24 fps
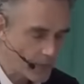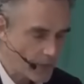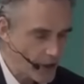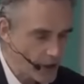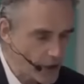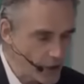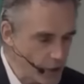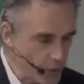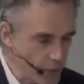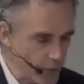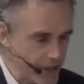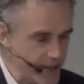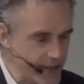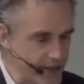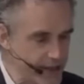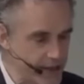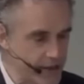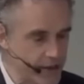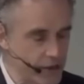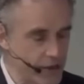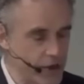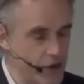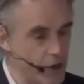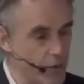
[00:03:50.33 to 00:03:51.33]
you
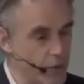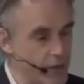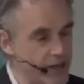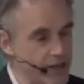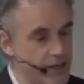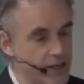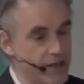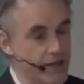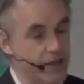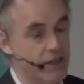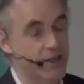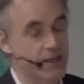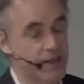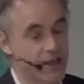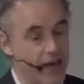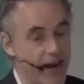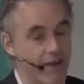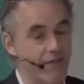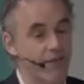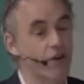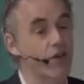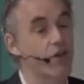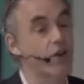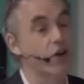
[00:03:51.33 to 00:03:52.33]

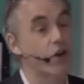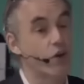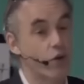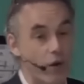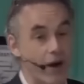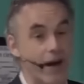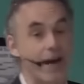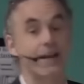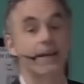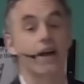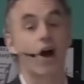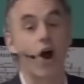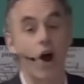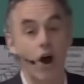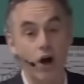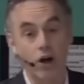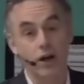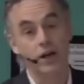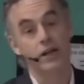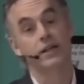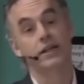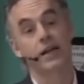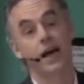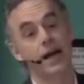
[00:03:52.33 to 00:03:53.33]
rediscover the great
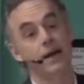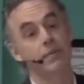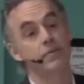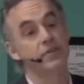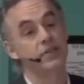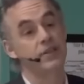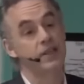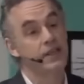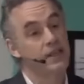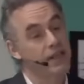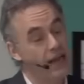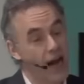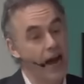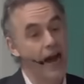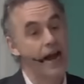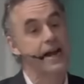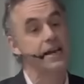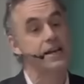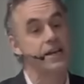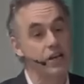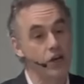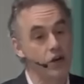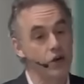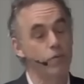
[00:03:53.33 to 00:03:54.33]
archetypes that
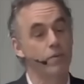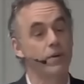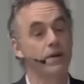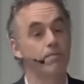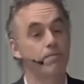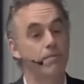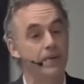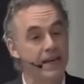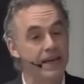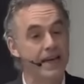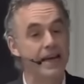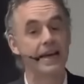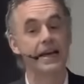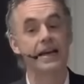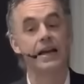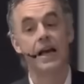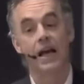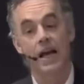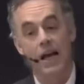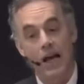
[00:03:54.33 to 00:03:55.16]
guide human being